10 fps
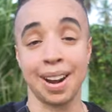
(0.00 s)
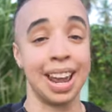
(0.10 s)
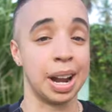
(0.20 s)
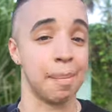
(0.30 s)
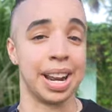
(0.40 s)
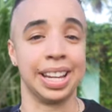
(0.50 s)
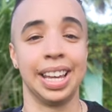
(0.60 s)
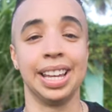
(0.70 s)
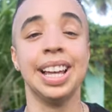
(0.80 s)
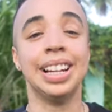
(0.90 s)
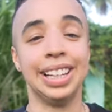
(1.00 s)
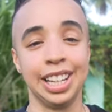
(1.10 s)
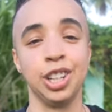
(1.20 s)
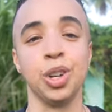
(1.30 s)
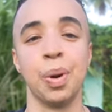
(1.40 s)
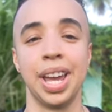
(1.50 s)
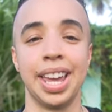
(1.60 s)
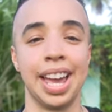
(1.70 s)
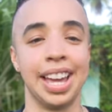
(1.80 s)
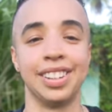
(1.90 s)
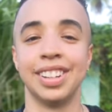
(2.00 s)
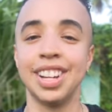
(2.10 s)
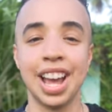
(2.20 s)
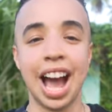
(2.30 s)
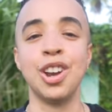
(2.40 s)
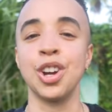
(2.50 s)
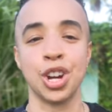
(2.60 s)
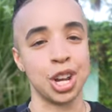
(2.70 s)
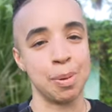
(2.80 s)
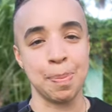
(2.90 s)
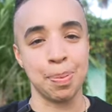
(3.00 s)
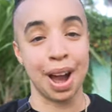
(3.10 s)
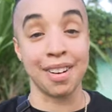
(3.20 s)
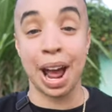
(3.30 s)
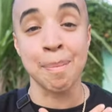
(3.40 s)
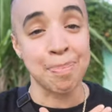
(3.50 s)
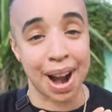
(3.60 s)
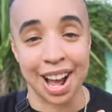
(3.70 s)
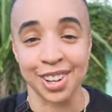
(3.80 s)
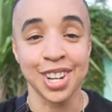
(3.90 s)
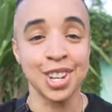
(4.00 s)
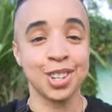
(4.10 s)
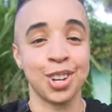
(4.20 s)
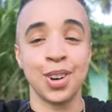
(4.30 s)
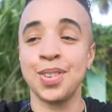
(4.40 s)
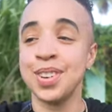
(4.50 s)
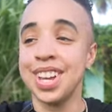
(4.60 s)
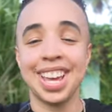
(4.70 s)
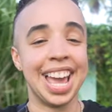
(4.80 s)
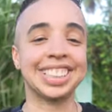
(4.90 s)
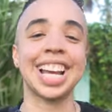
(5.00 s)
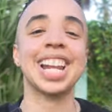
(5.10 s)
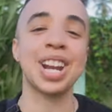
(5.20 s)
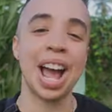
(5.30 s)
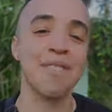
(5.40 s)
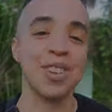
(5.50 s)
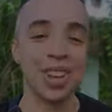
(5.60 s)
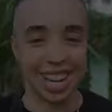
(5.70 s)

and Amargue leading the way, and I know you're going to be proud. I'm proud, so excited to have you here